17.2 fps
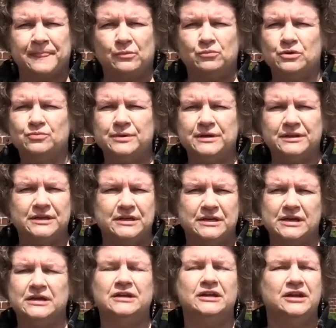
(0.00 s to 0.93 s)
we're
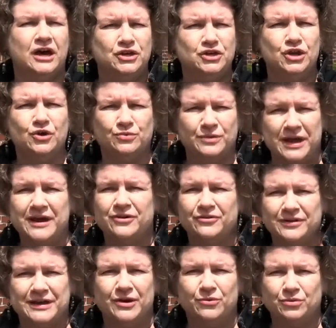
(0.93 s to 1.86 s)
really in an unknown
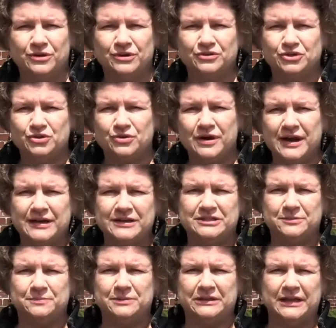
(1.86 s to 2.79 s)
area. We're trying
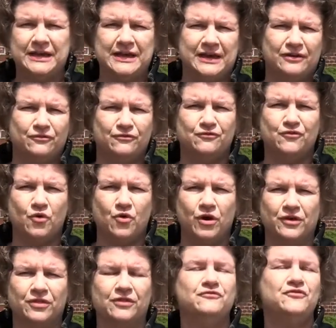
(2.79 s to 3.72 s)
to plan
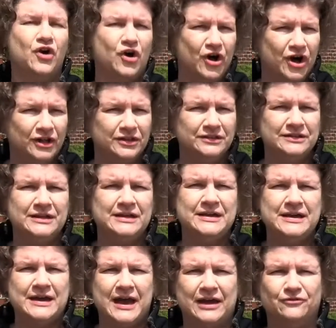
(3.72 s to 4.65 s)
for the fall
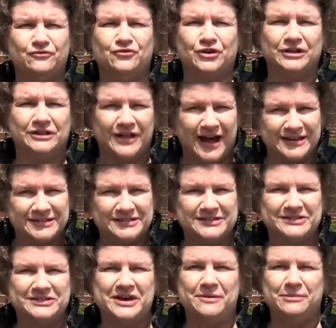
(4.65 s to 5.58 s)
and for
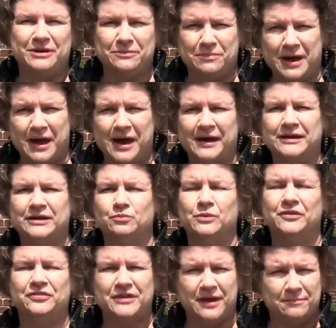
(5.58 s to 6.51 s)
classes coming back and
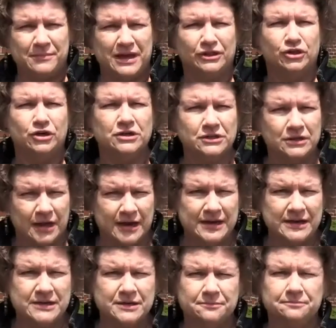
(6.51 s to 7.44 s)
what that may look
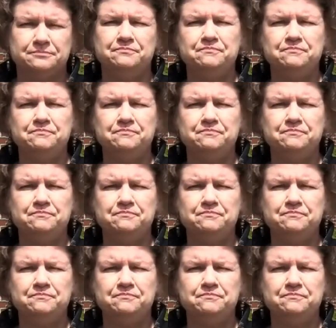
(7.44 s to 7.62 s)
like.